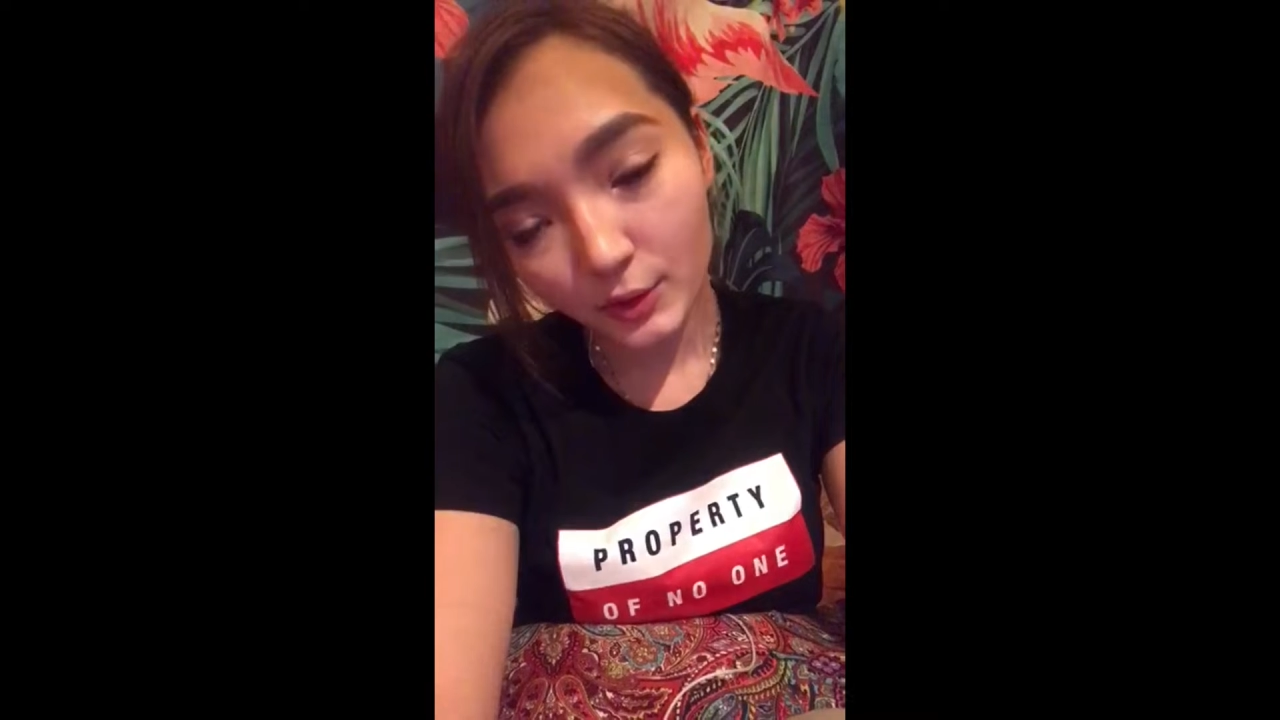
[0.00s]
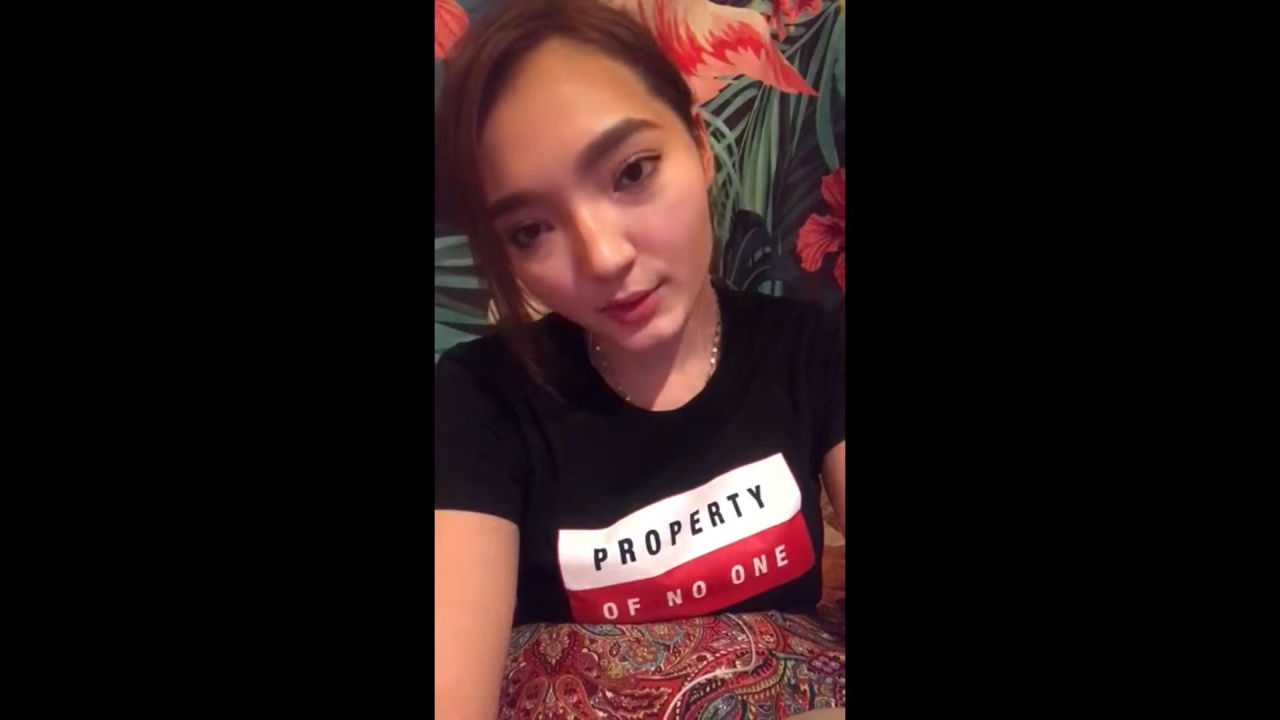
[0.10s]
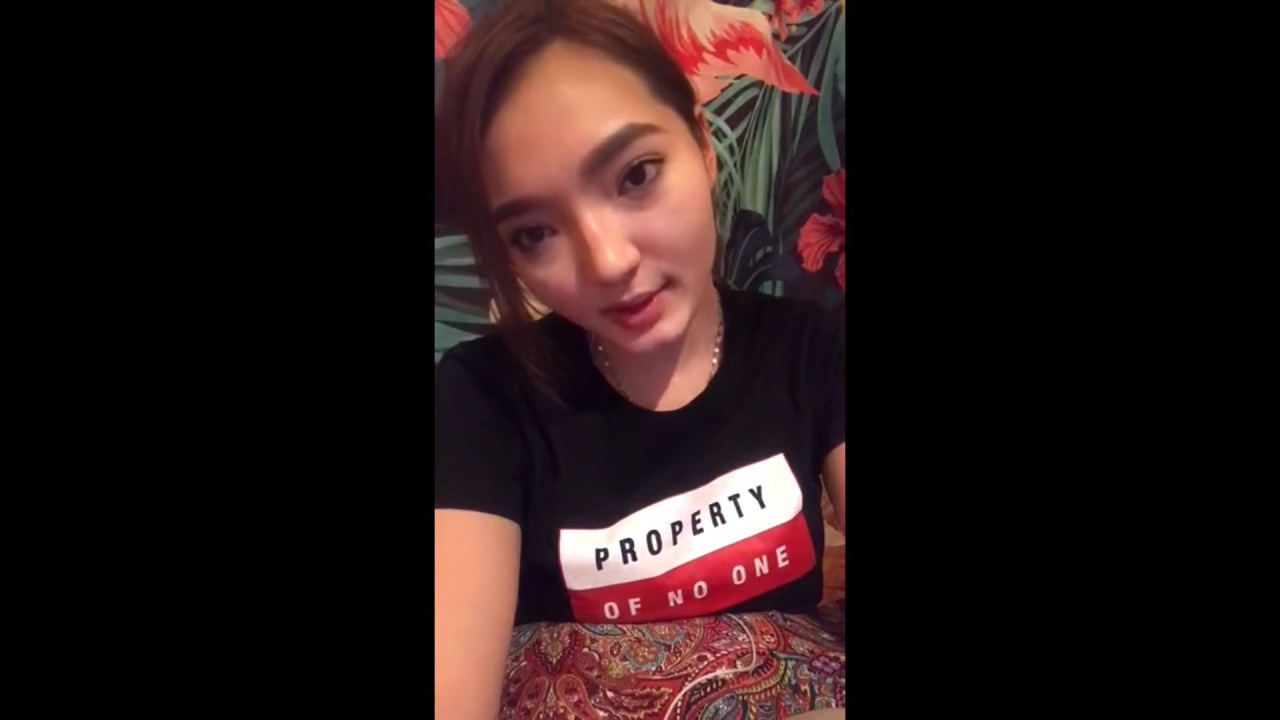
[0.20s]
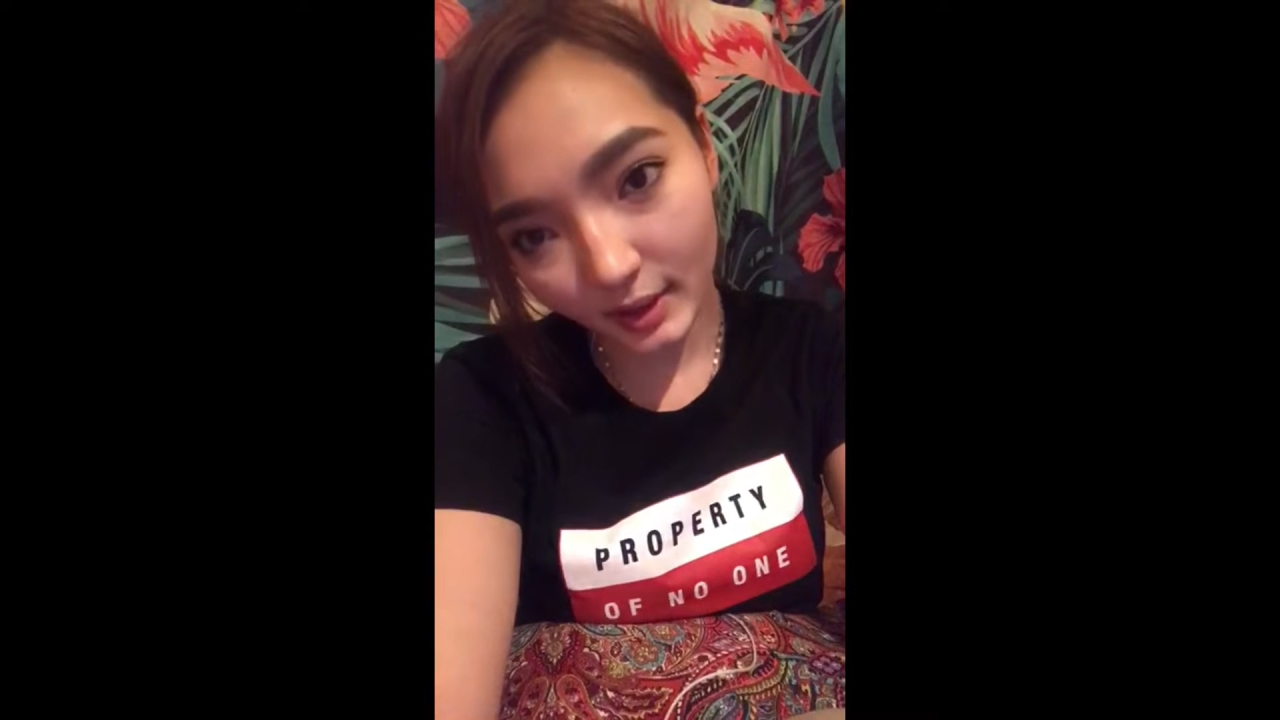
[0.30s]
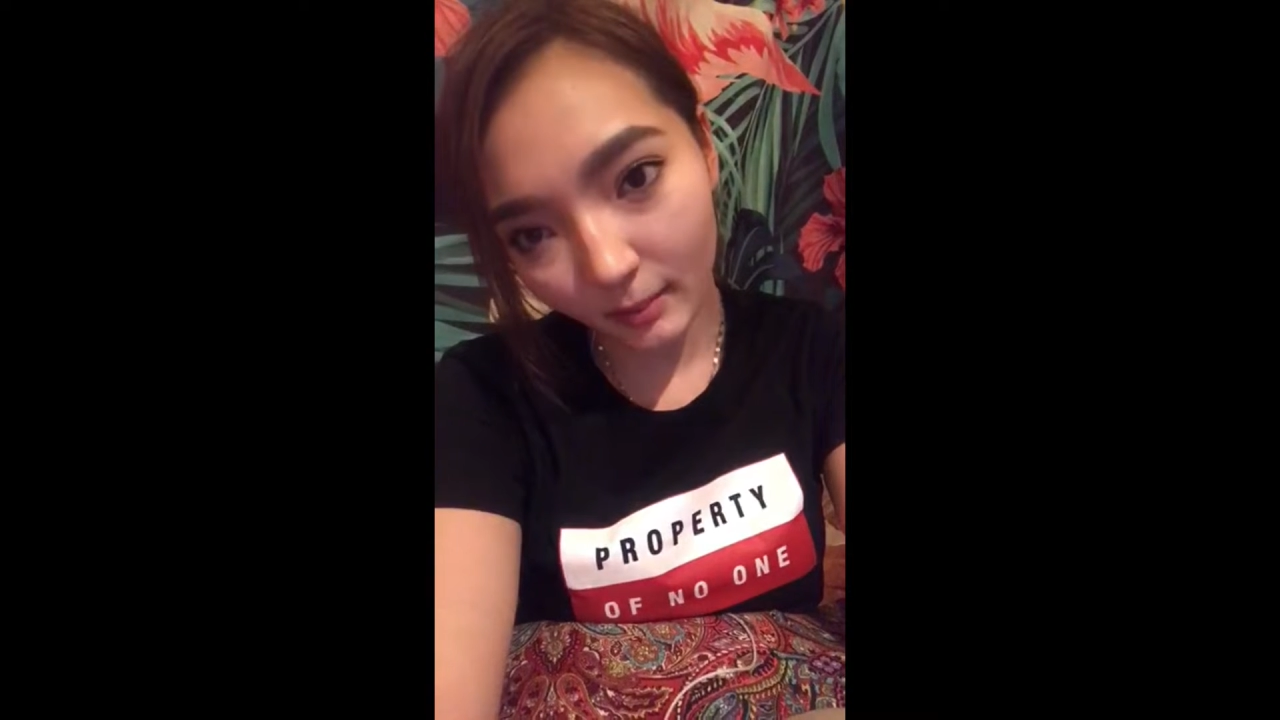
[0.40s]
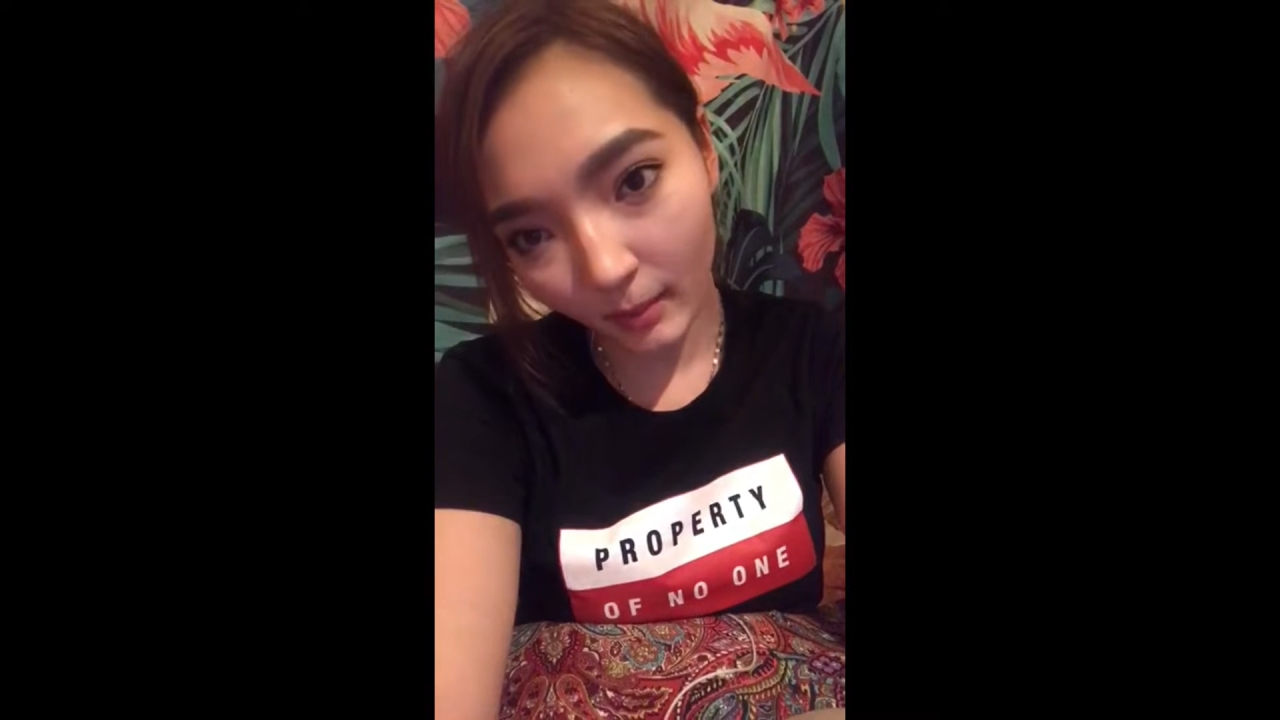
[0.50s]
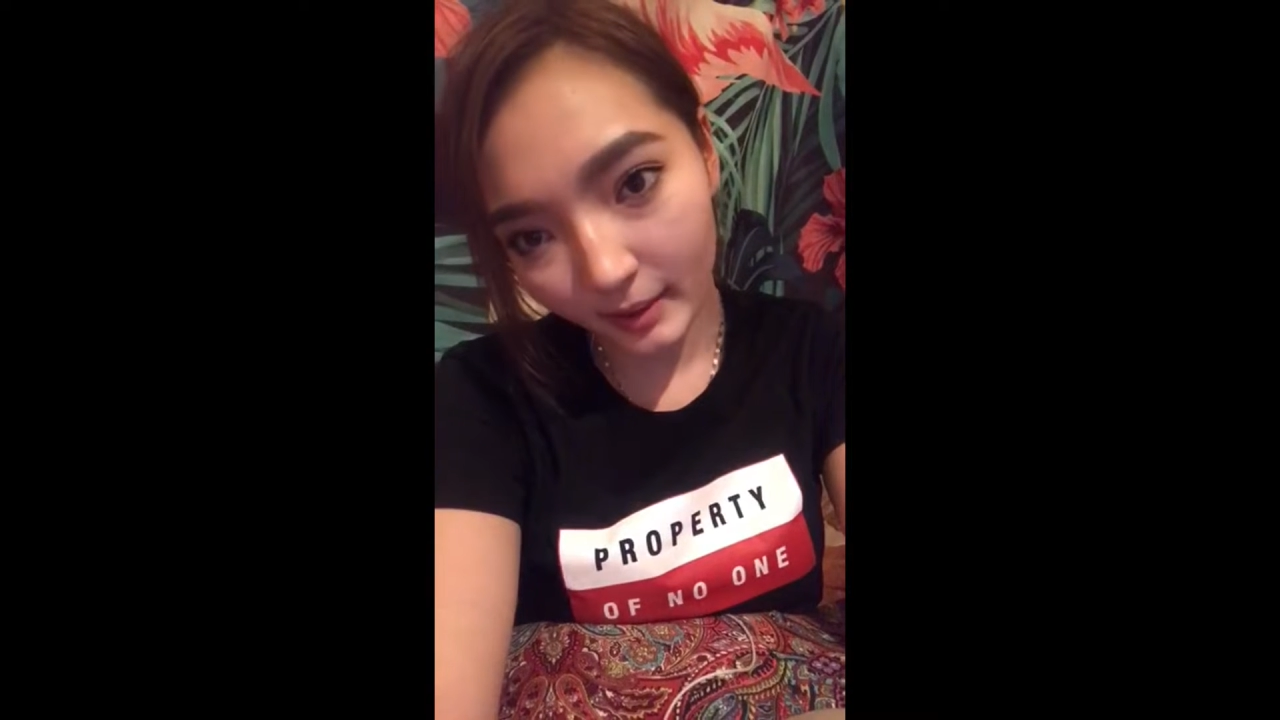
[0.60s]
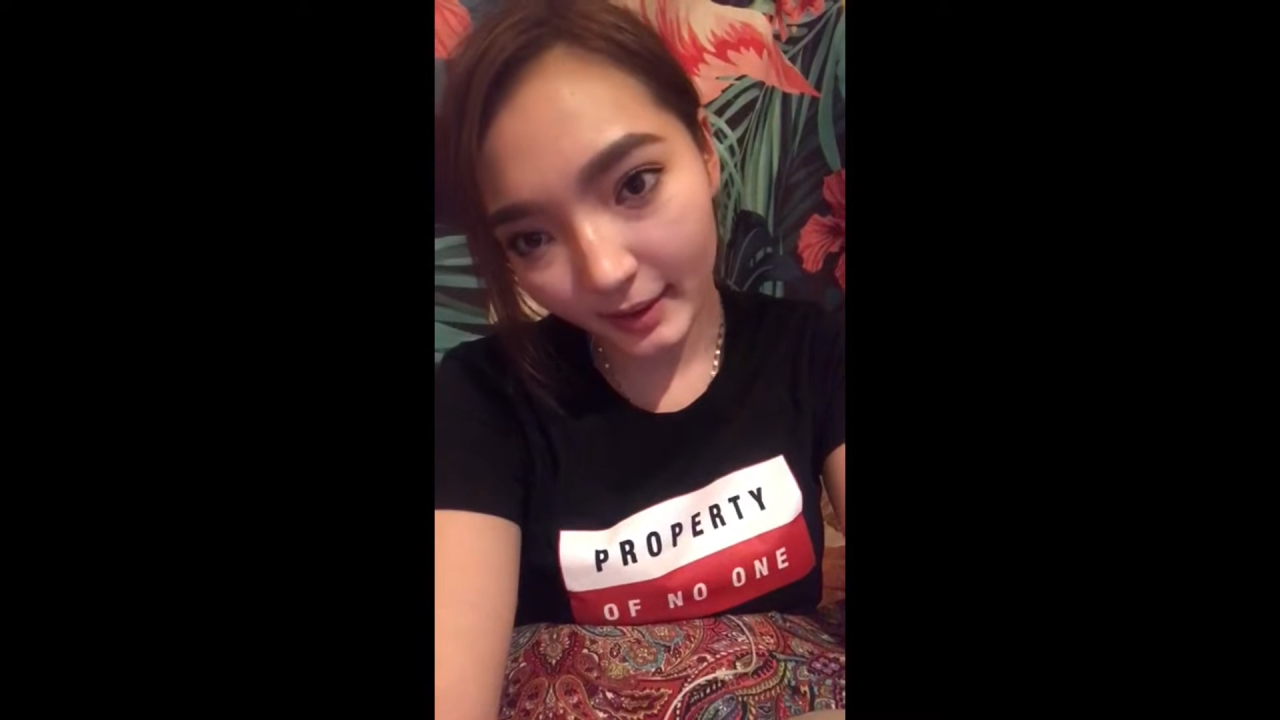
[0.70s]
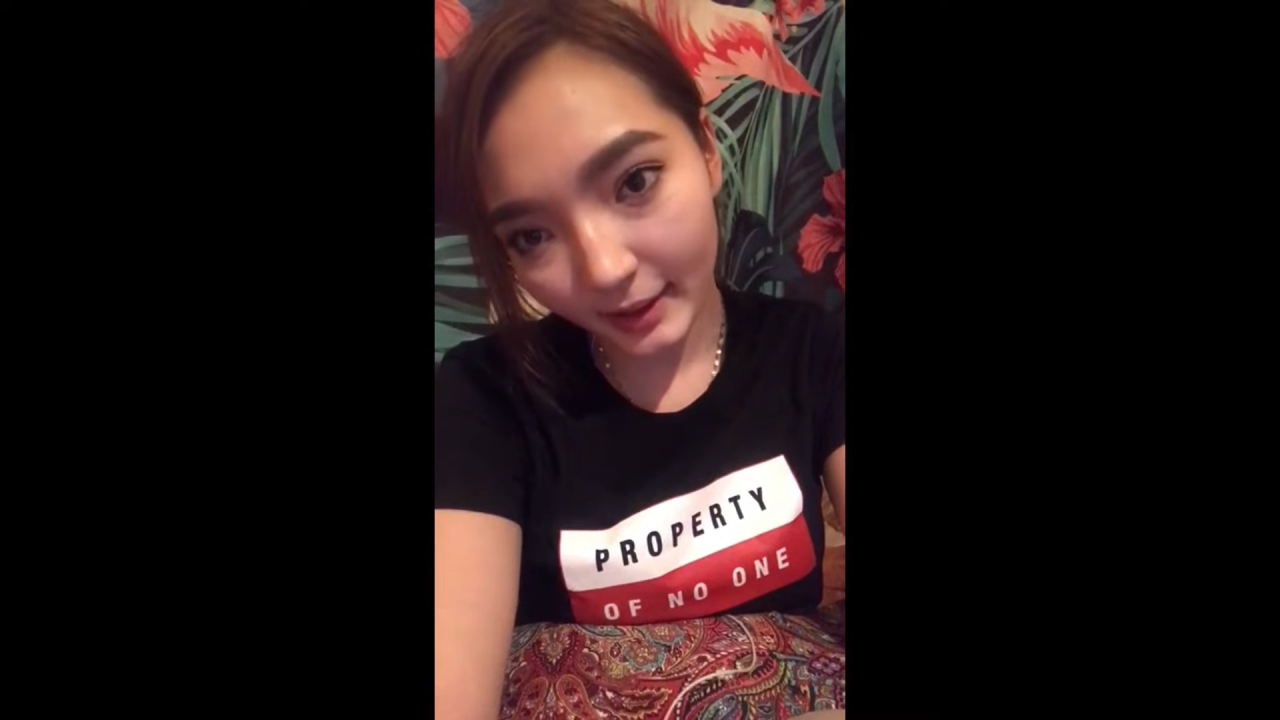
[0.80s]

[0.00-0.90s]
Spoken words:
Do you think money